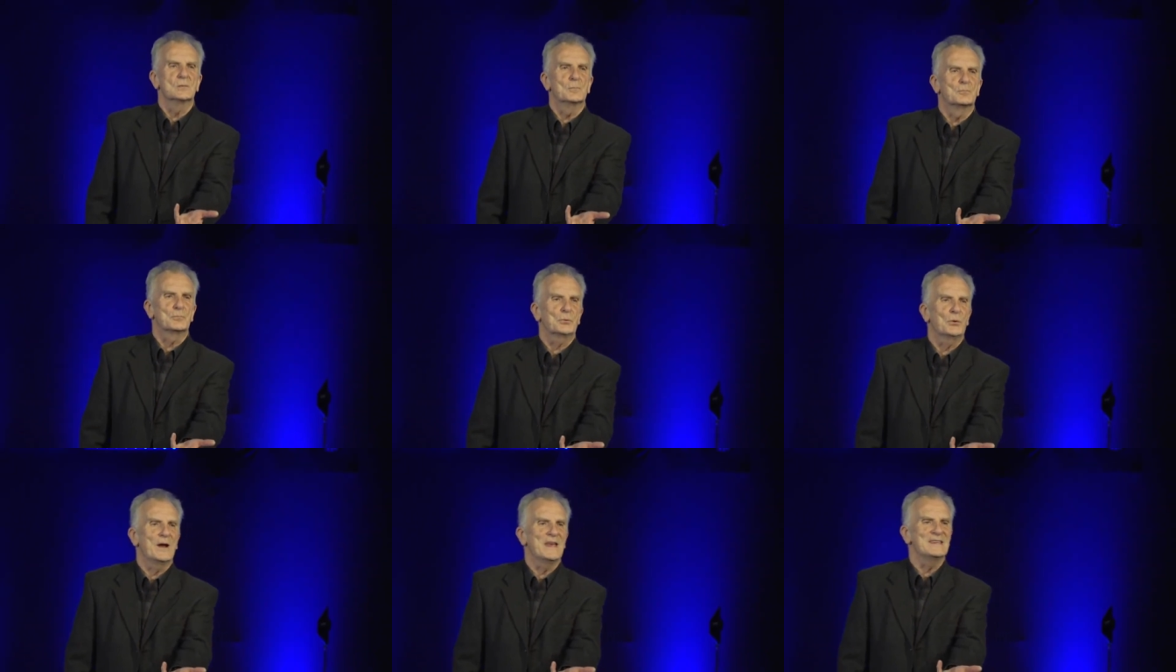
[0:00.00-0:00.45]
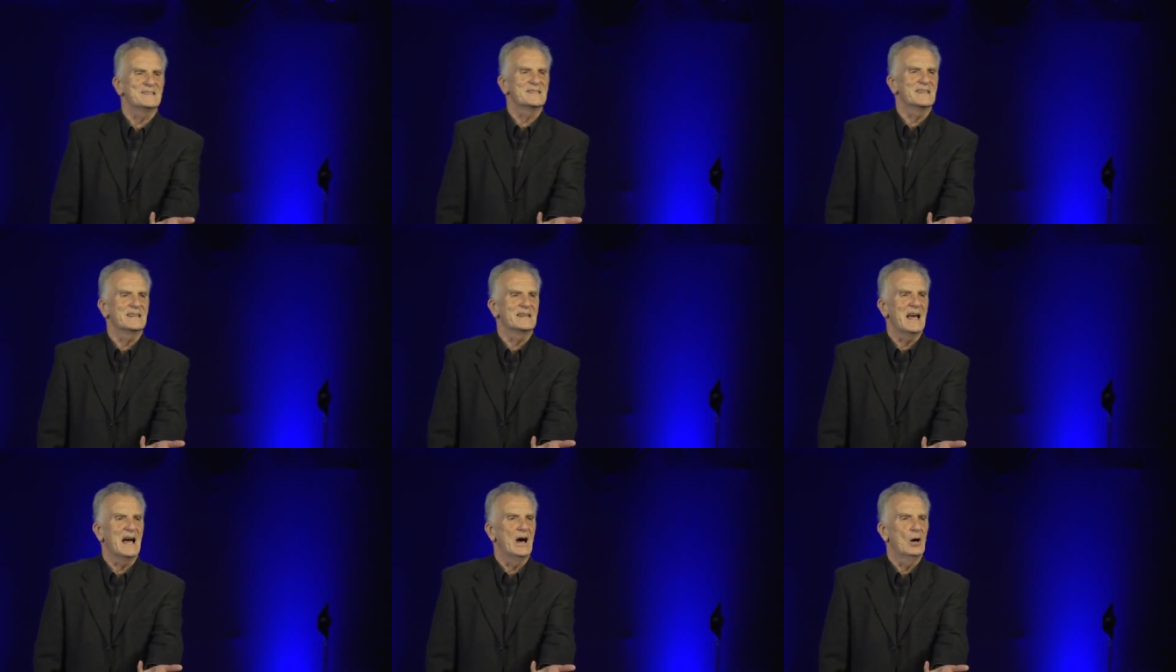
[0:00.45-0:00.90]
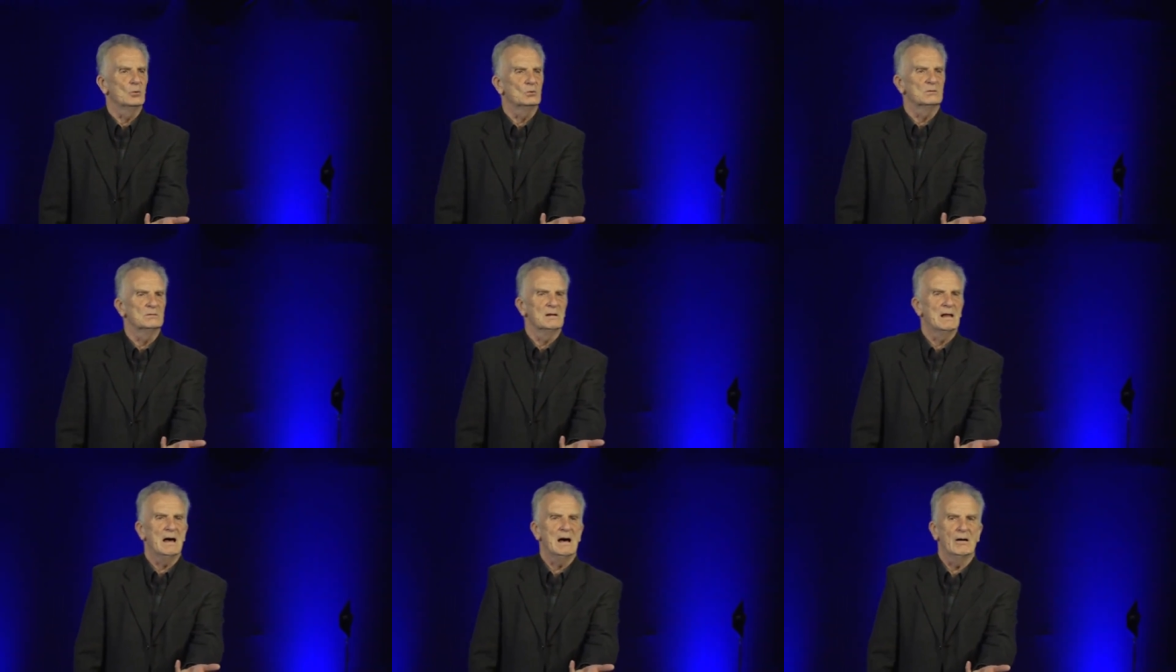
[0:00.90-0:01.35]
to praising
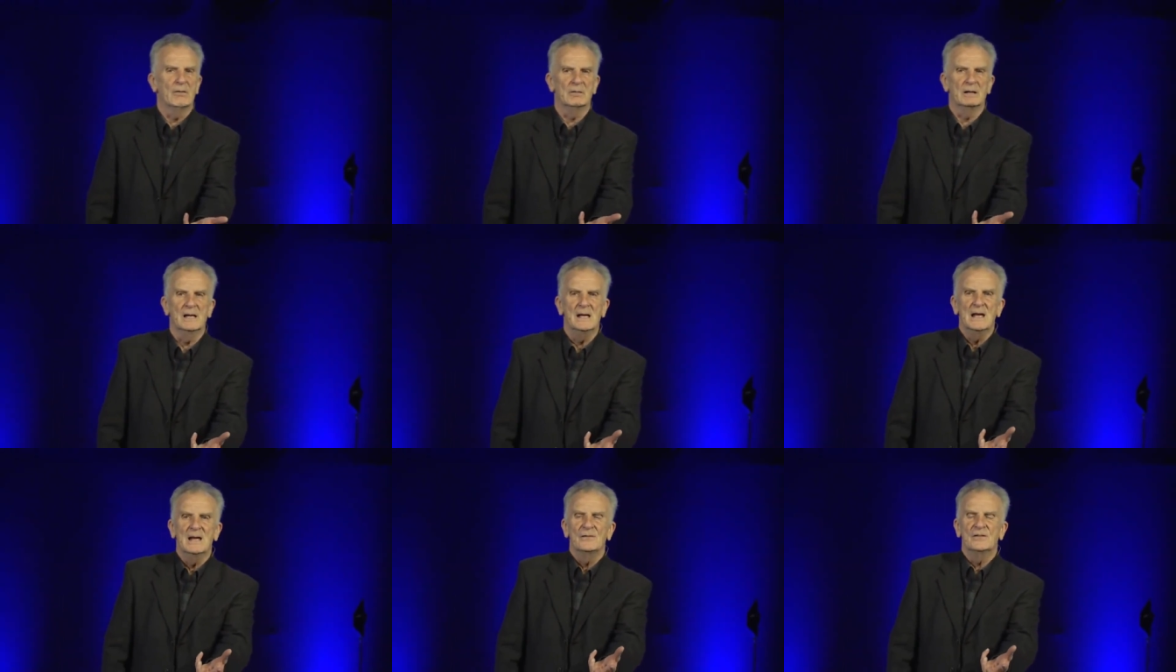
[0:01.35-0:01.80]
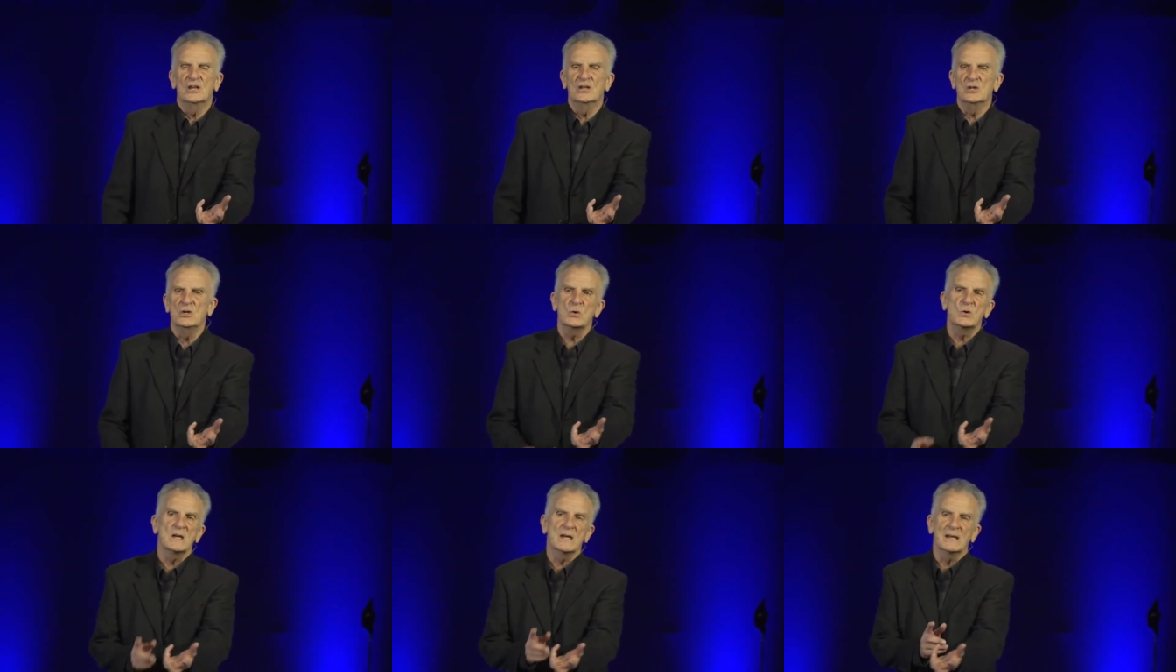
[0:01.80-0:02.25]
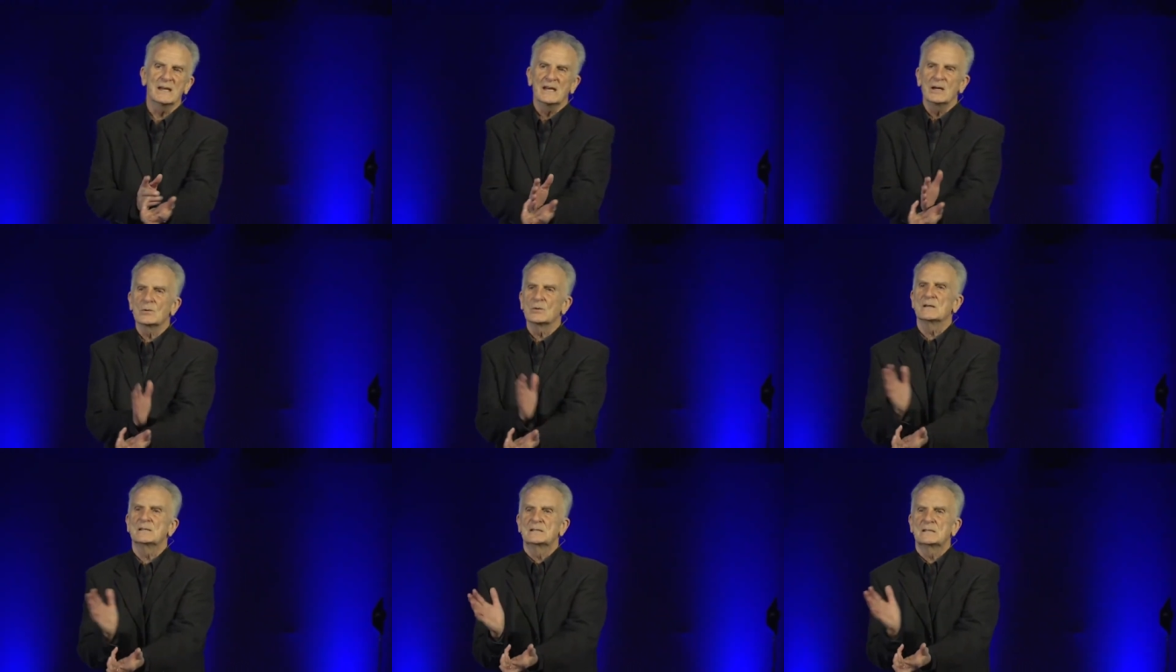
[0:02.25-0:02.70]
out loud that you get
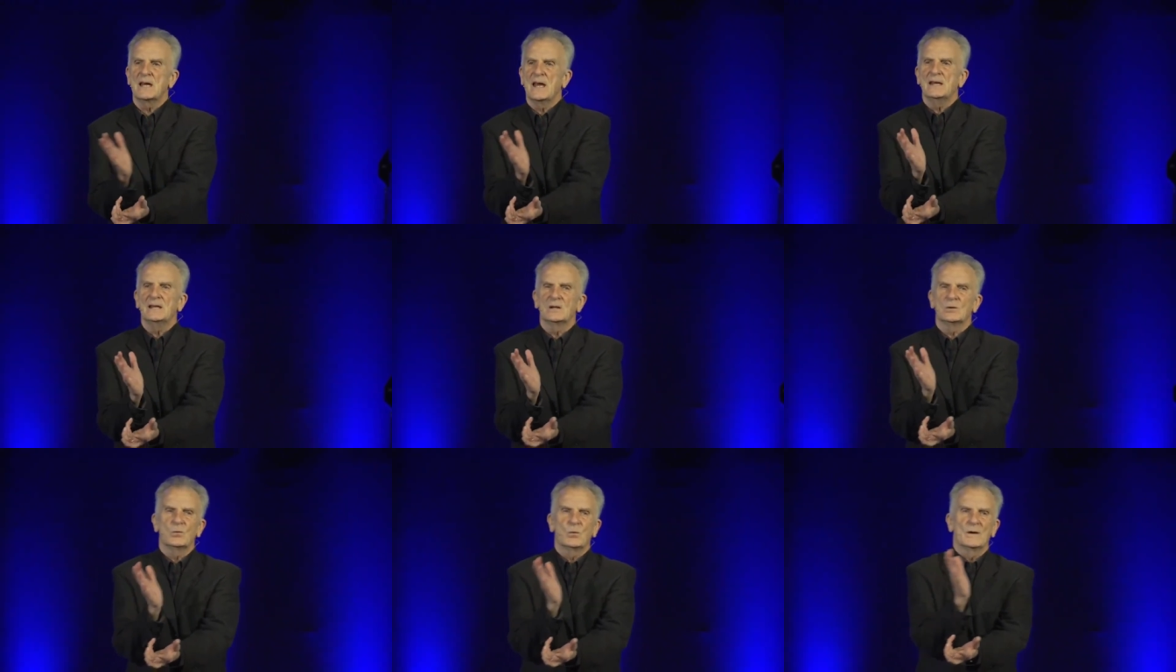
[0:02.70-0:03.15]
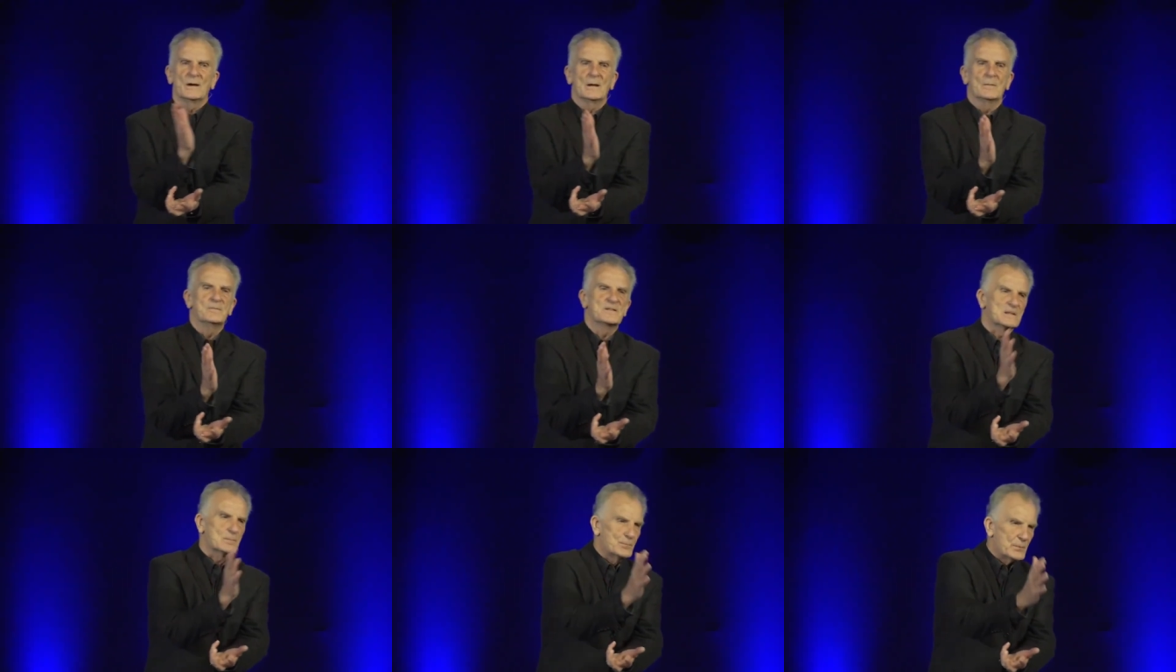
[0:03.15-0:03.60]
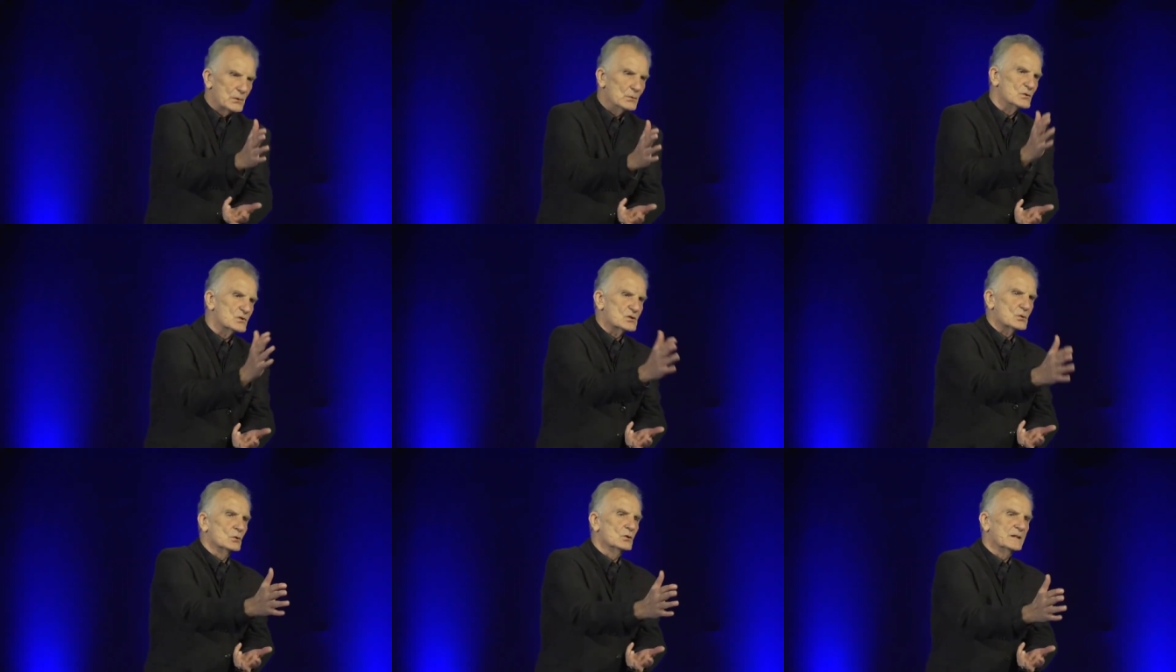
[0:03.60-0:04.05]
irritated when a
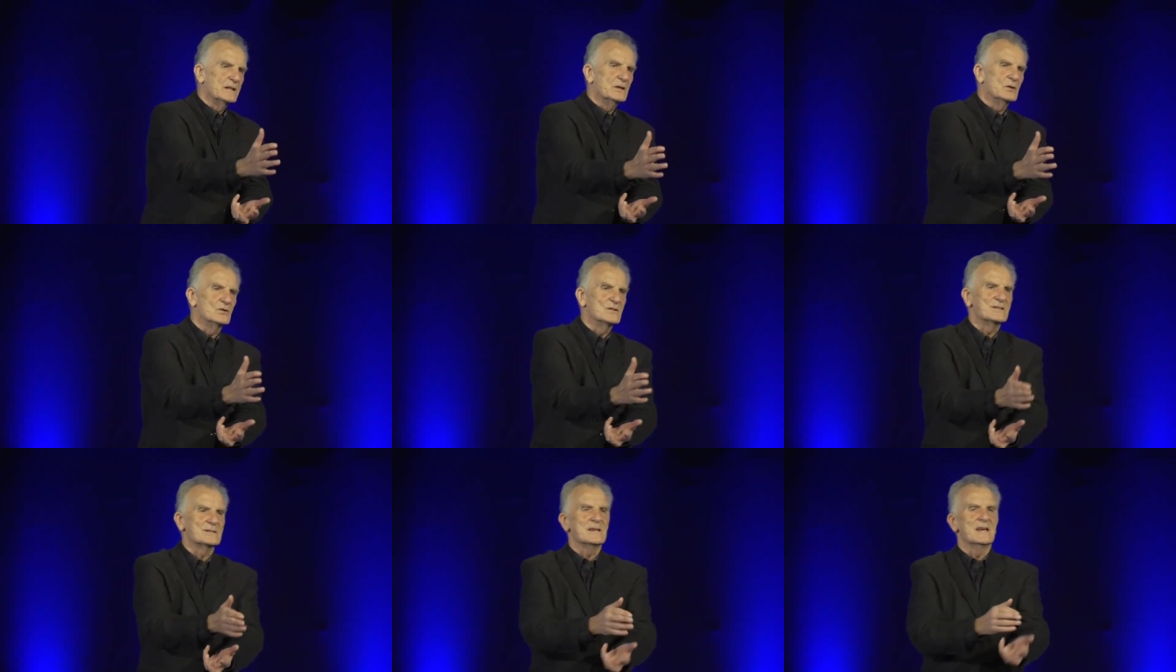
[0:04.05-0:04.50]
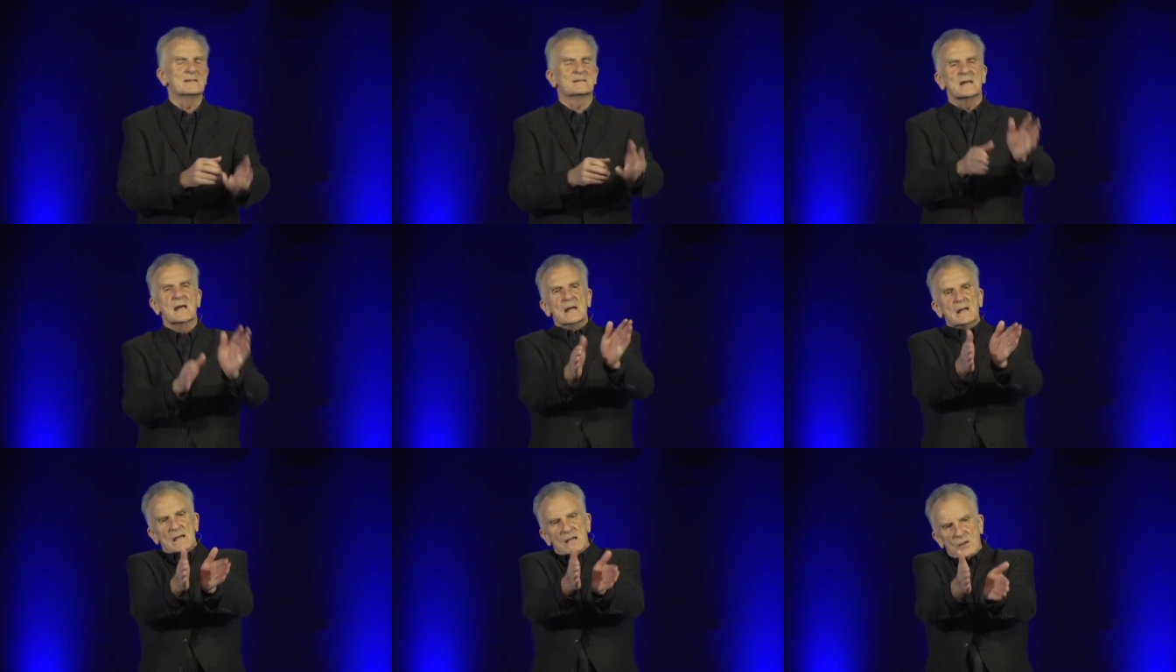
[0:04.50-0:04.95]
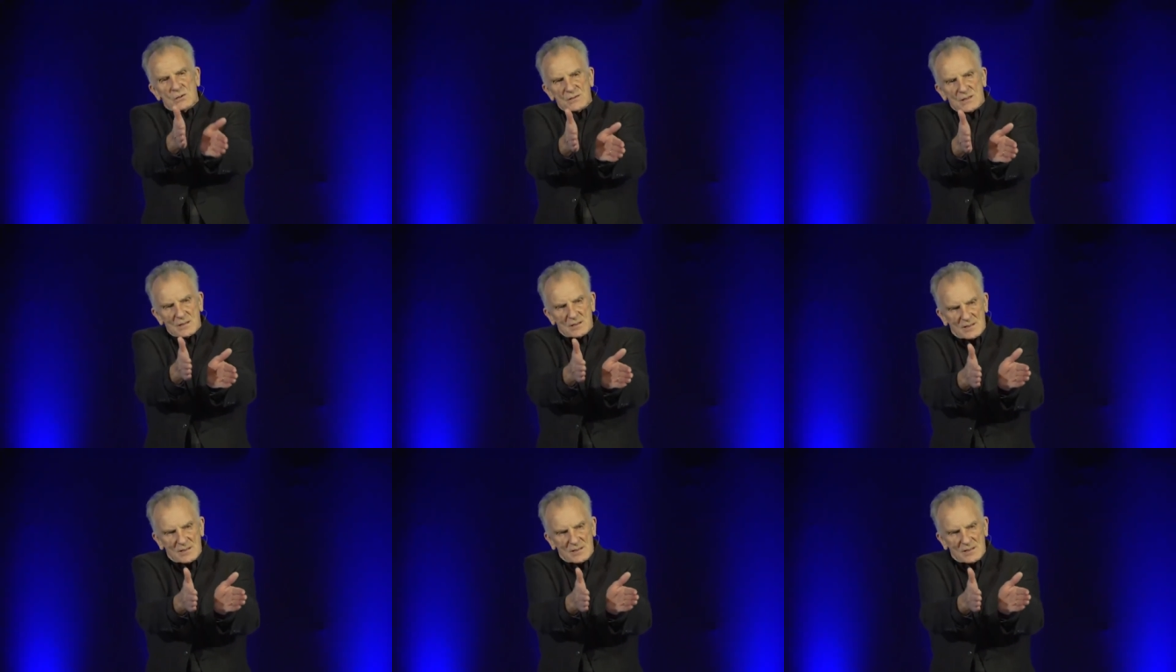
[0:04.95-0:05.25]
spiritual leader says, Here's a